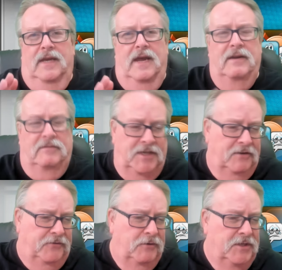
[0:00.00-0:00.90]
and I've seen a
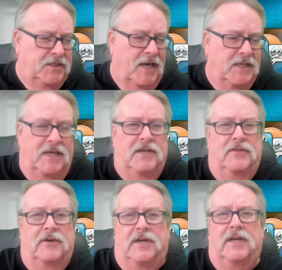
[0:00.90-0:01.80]
few of these guys lately
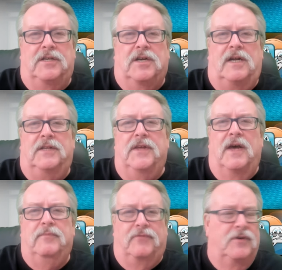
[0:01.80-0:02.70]
that are getting called
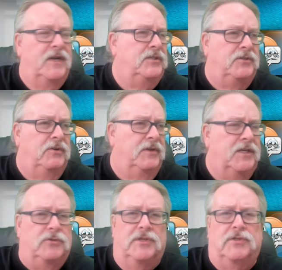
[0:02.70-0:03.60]
up for due to
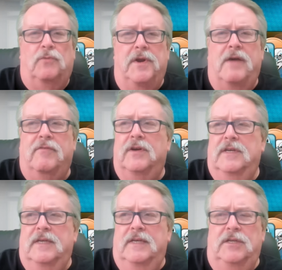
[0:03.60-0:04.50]
injuries or whatever.
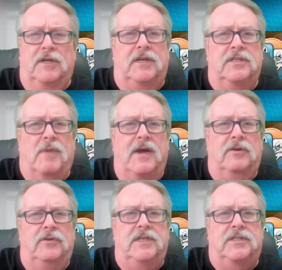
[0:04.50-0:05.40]
You look at his minor
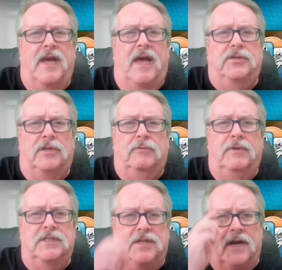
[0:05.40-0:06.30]
league stats, you look what
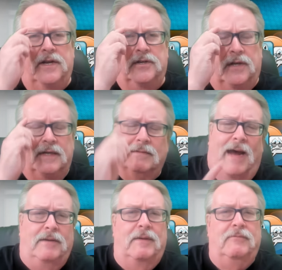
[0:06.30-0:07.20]
he's done, and you're like,
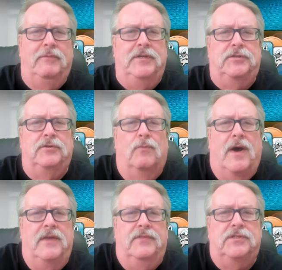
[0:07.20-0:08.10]
I'm not really sure
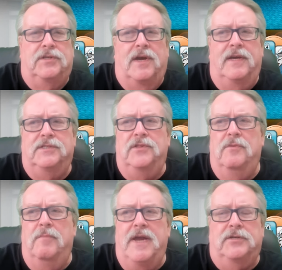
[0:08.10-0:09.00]
why this guy is in the
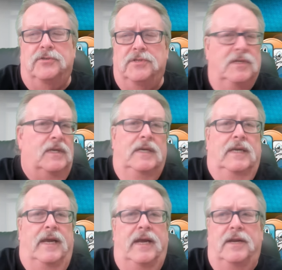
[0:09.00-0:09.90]
majors.
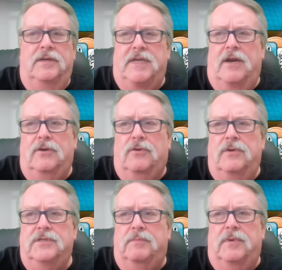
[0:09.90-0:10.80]
And Tanner
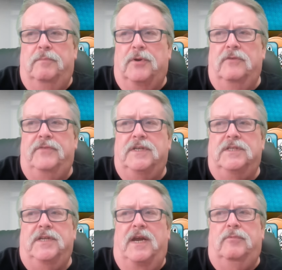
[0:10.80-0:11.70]
Gordon's a perfect
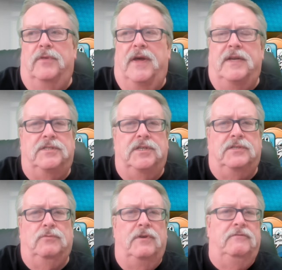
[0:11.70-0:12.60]
example of that.
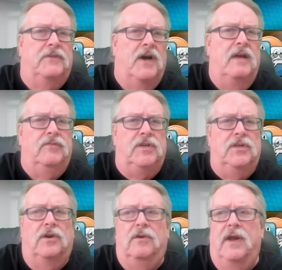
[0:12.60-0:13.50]
6.15
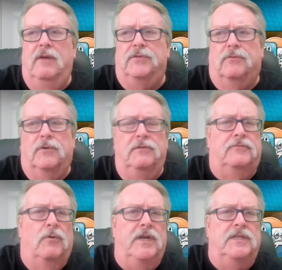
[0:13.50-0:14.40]
ERA with a
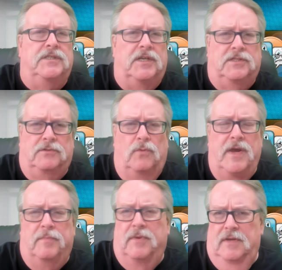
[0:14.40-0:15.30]
1.46 whip